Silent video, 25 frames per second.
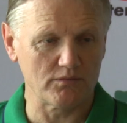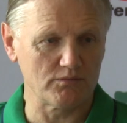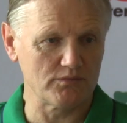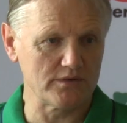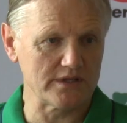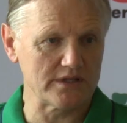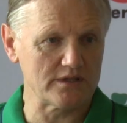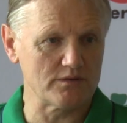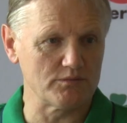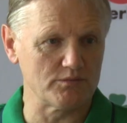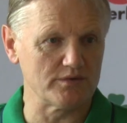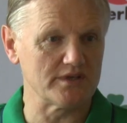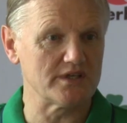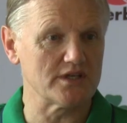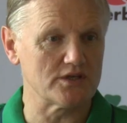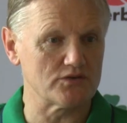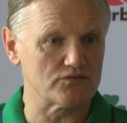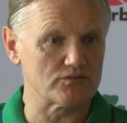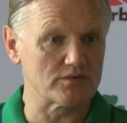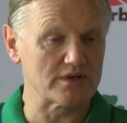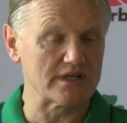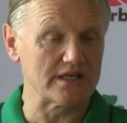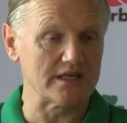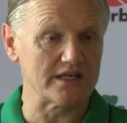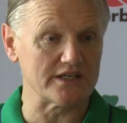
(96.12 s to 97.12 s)
We, we
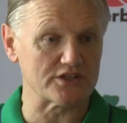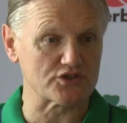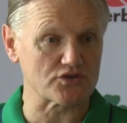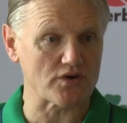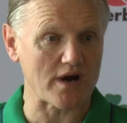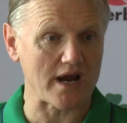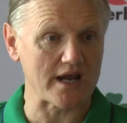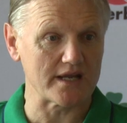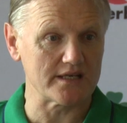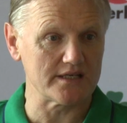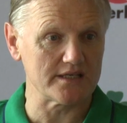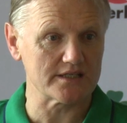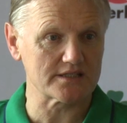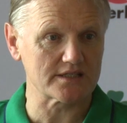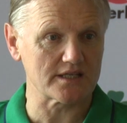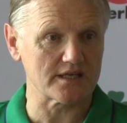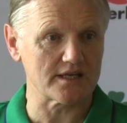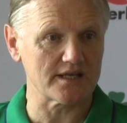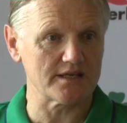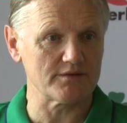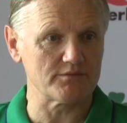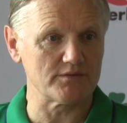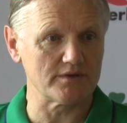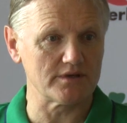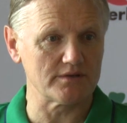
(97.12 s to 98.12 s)
didn't really train
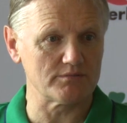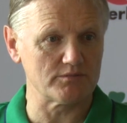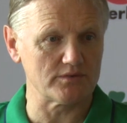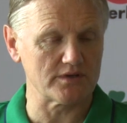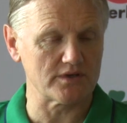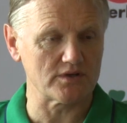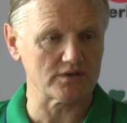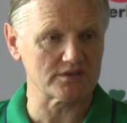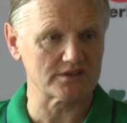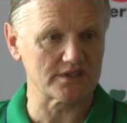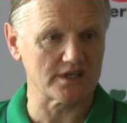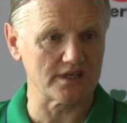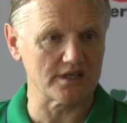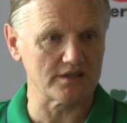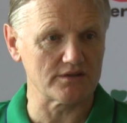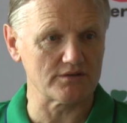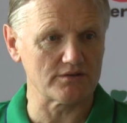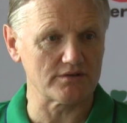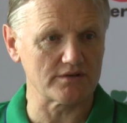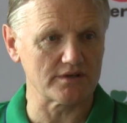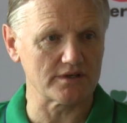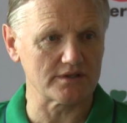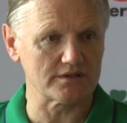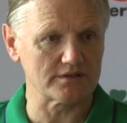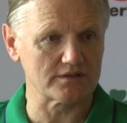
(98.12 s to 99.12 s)
yesterday. We, we got
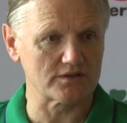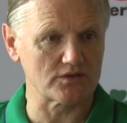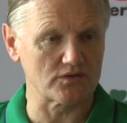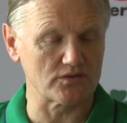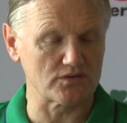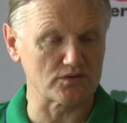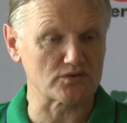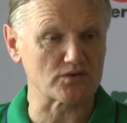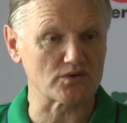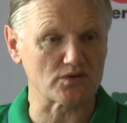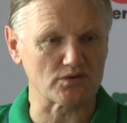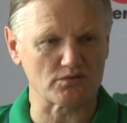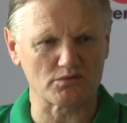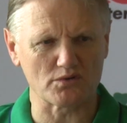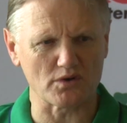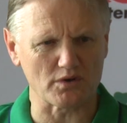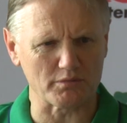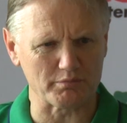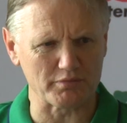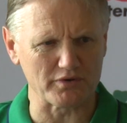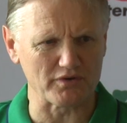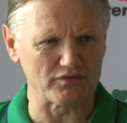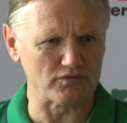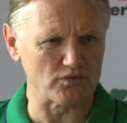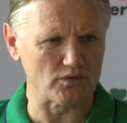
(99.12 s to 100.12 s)
together and got
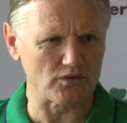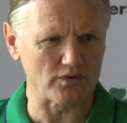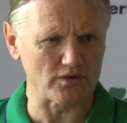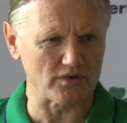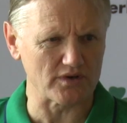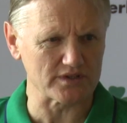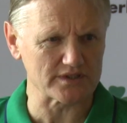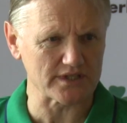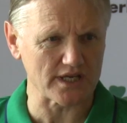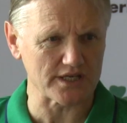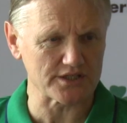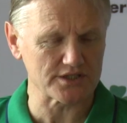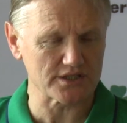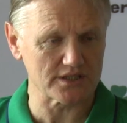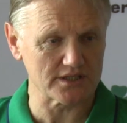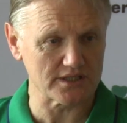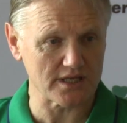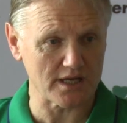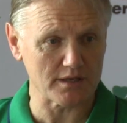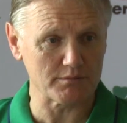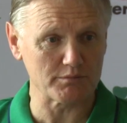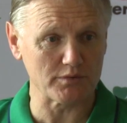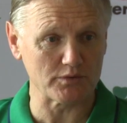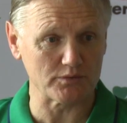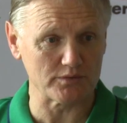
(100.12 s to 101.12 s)
a bit of organisation
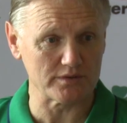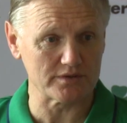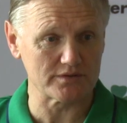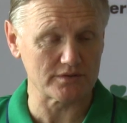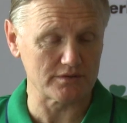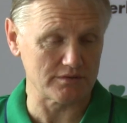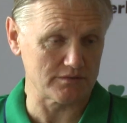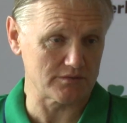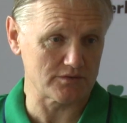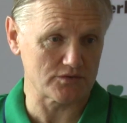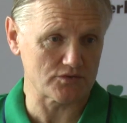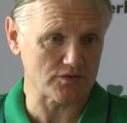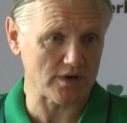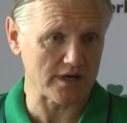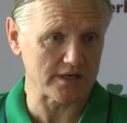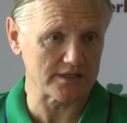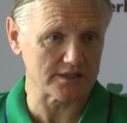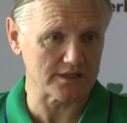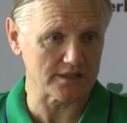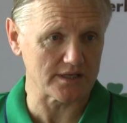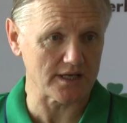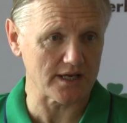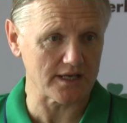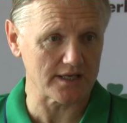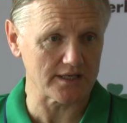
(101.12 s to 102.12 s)
done, but we trained
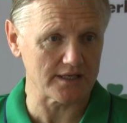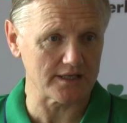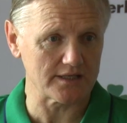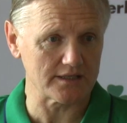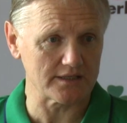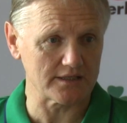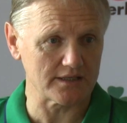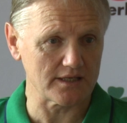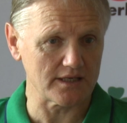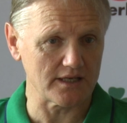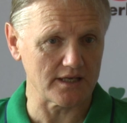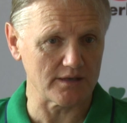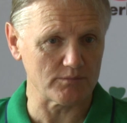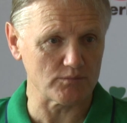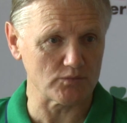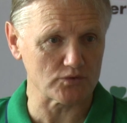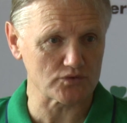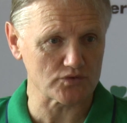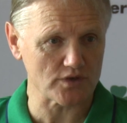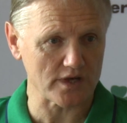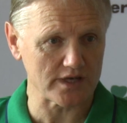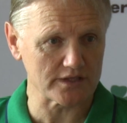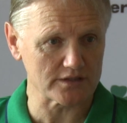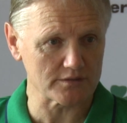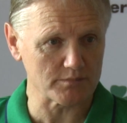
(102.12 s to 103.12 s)
today and, and we'll
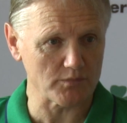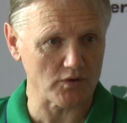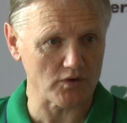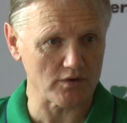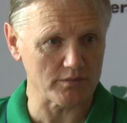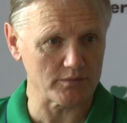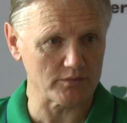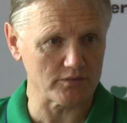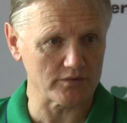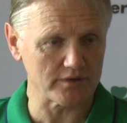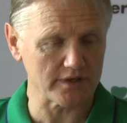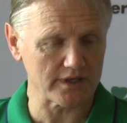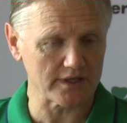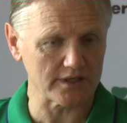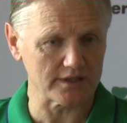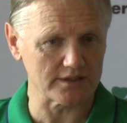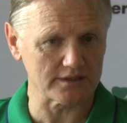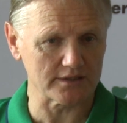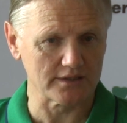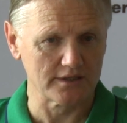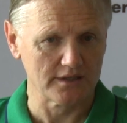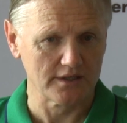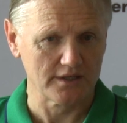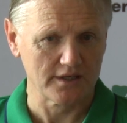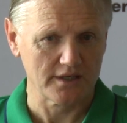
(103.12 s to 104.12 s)
train tomorrow morning, and
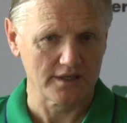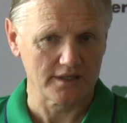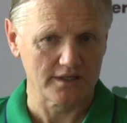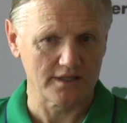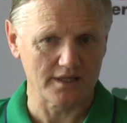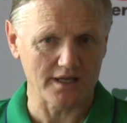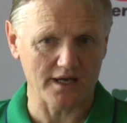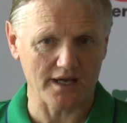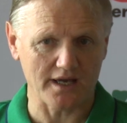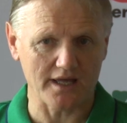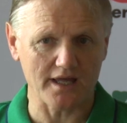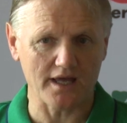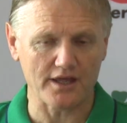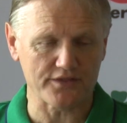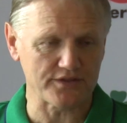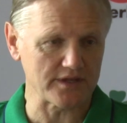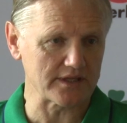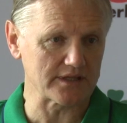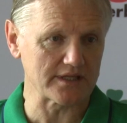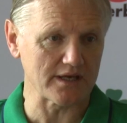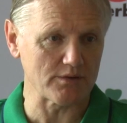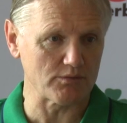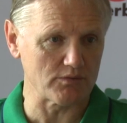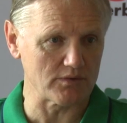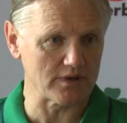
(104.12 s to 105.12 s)
I
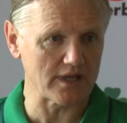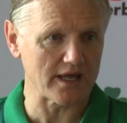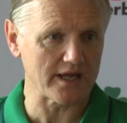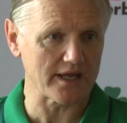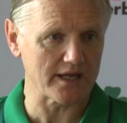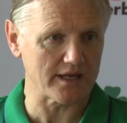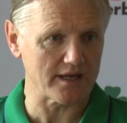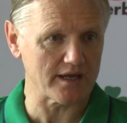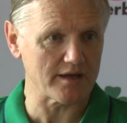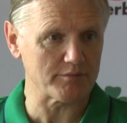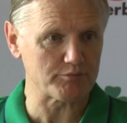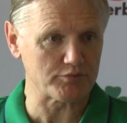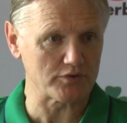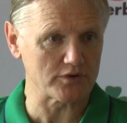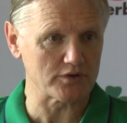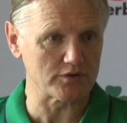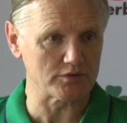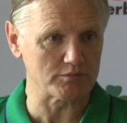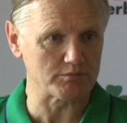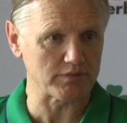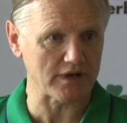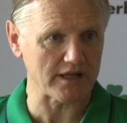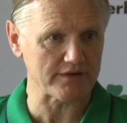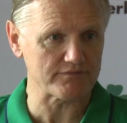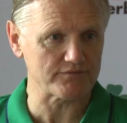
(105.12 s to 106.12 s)
think that will lay a, a pretty
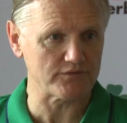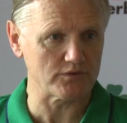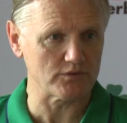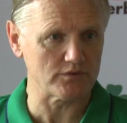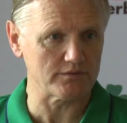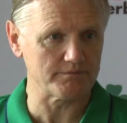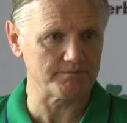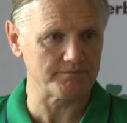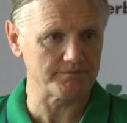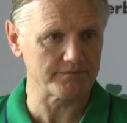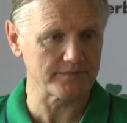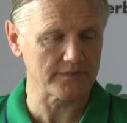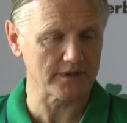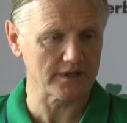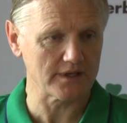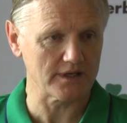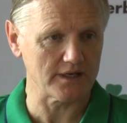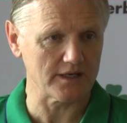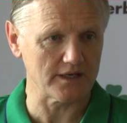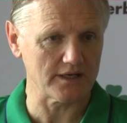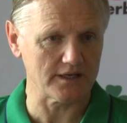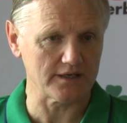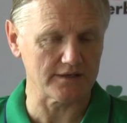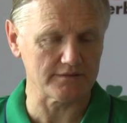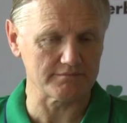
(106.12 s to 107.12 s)
good platform
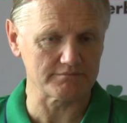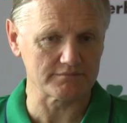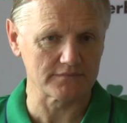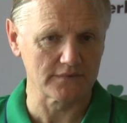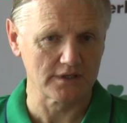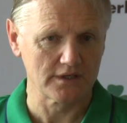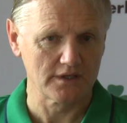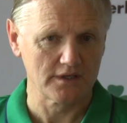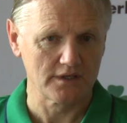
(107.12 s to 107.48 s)
um,